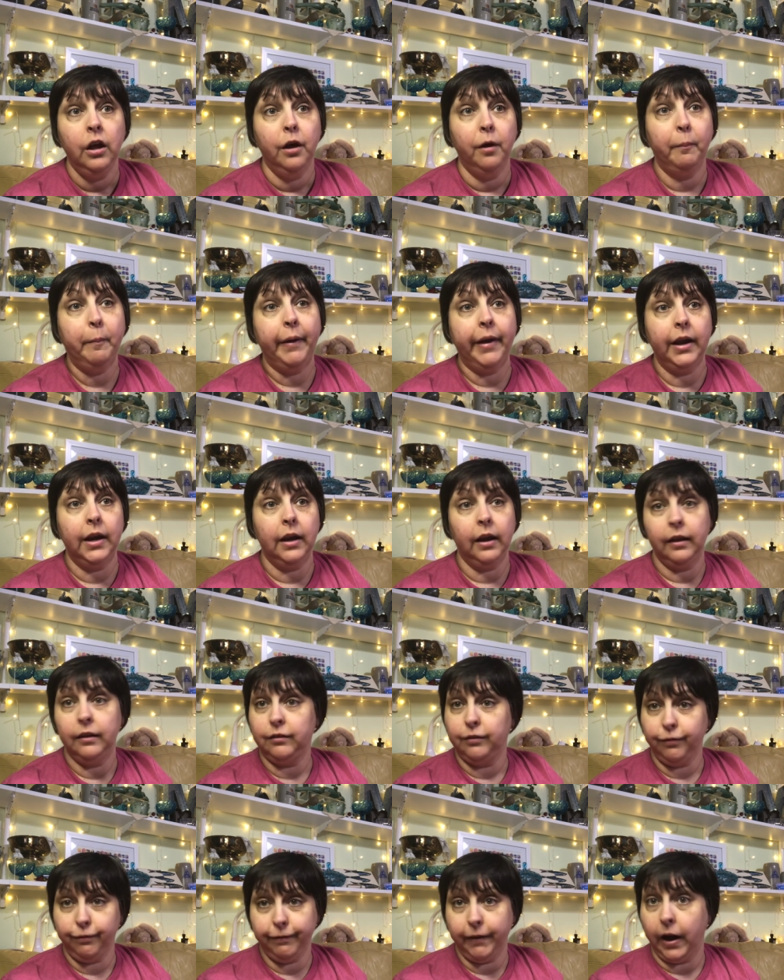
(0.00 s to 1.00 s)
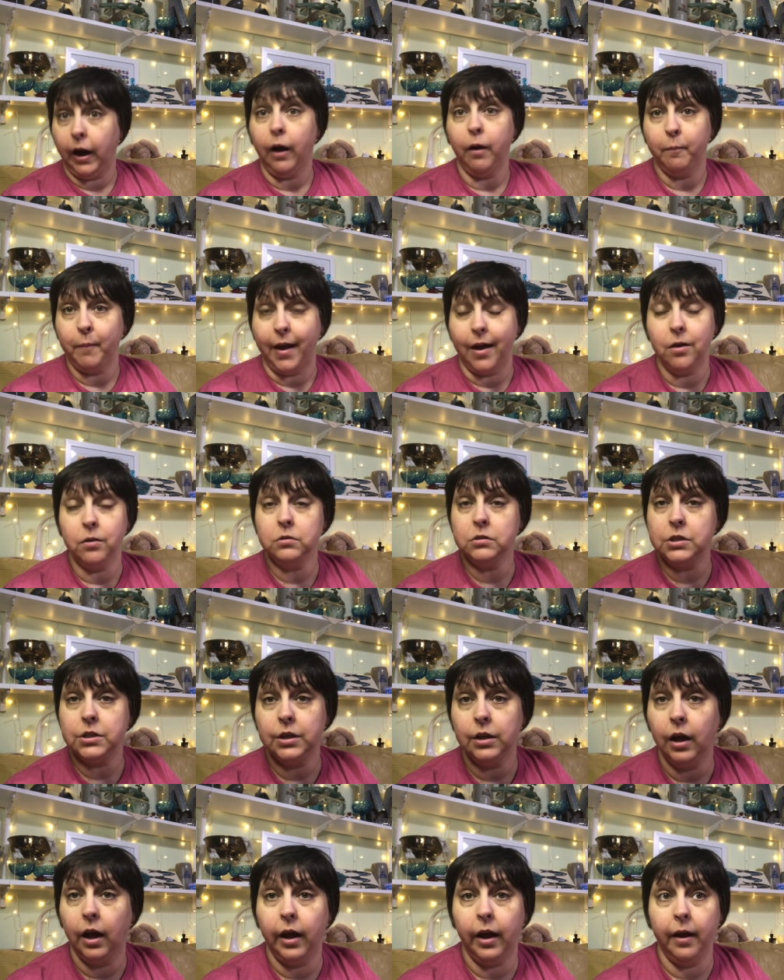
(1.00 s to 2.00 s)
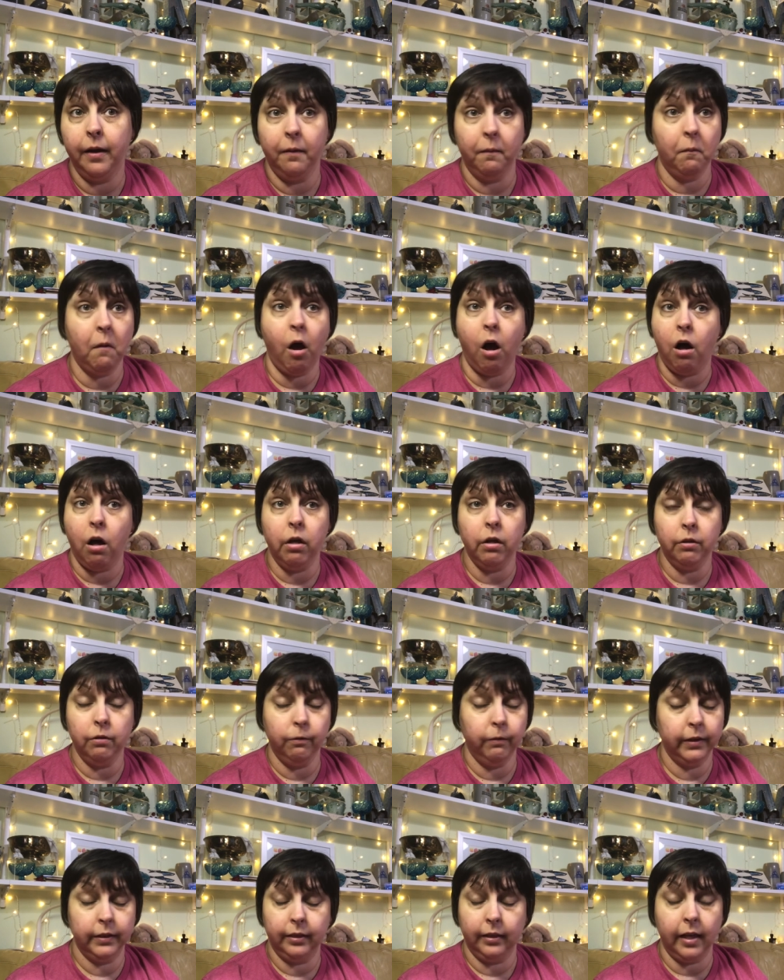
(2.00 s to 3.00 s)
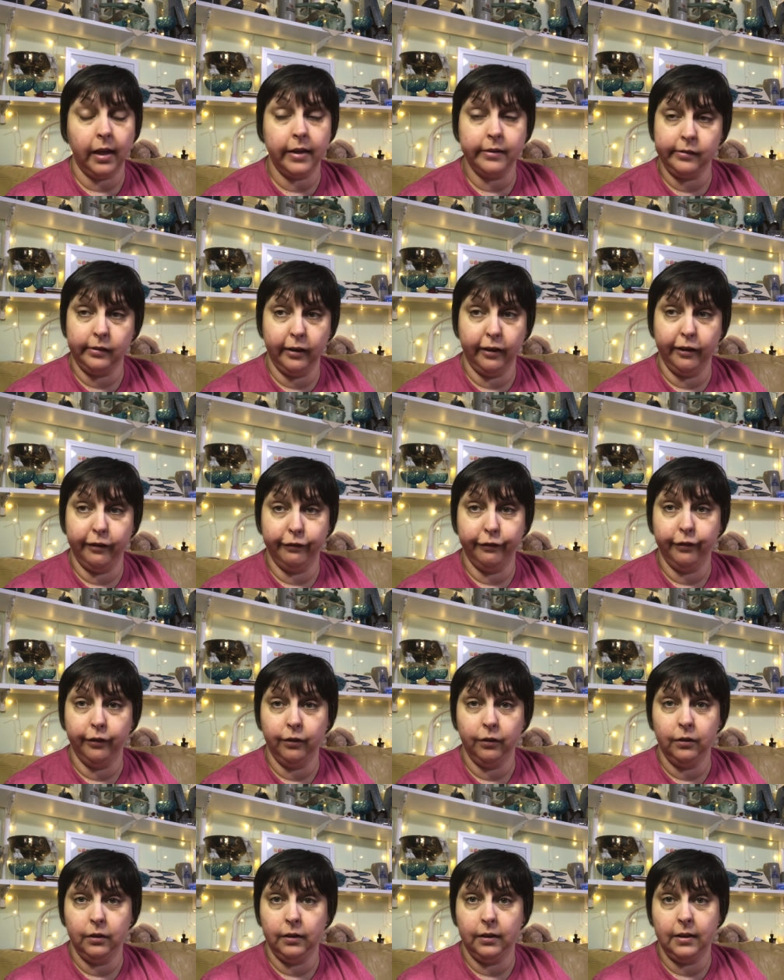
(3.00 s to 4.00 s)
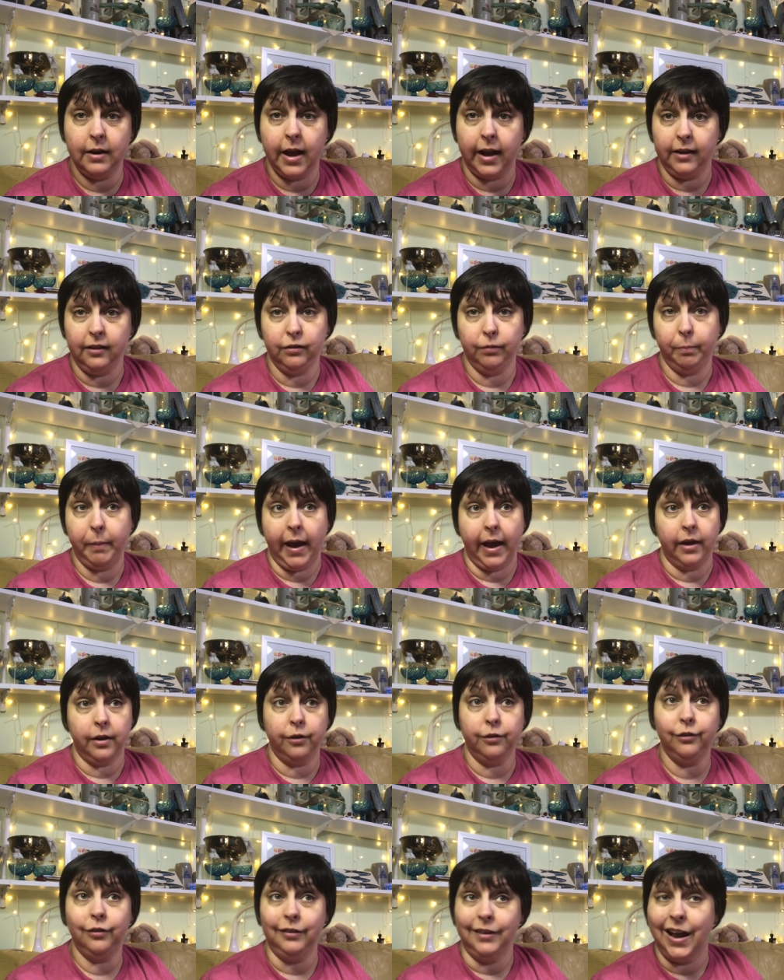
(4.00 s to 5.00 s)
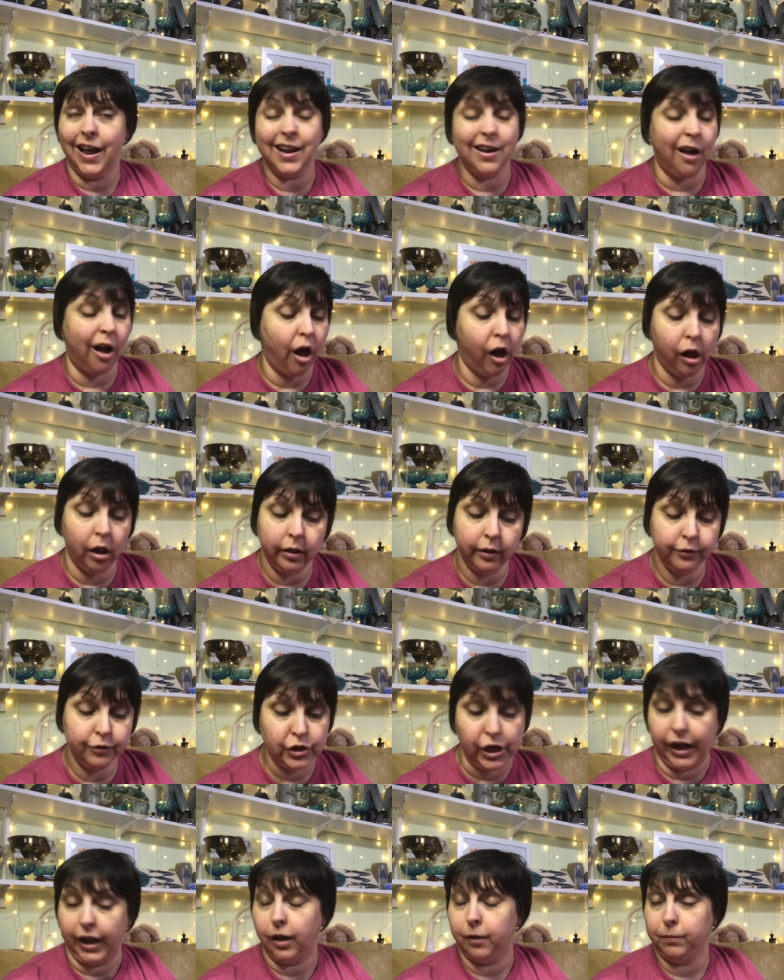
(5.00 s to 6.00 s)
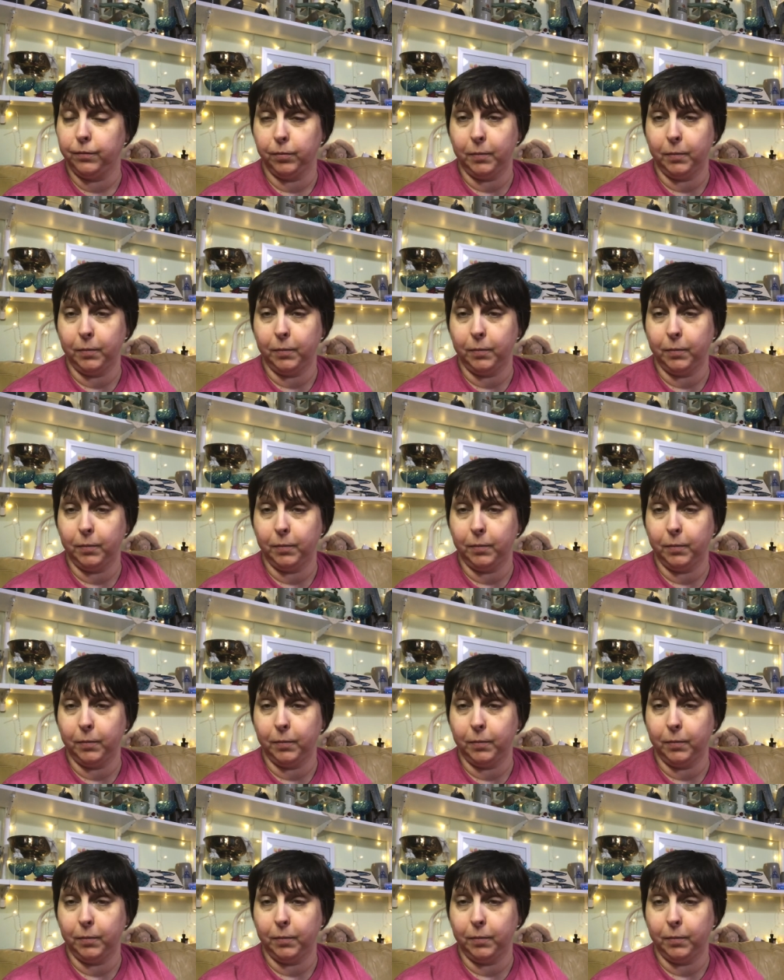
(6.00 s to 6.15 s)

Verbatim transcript: but it's a fair amount, um, all with lots of nice patterns. Not all of Jacob's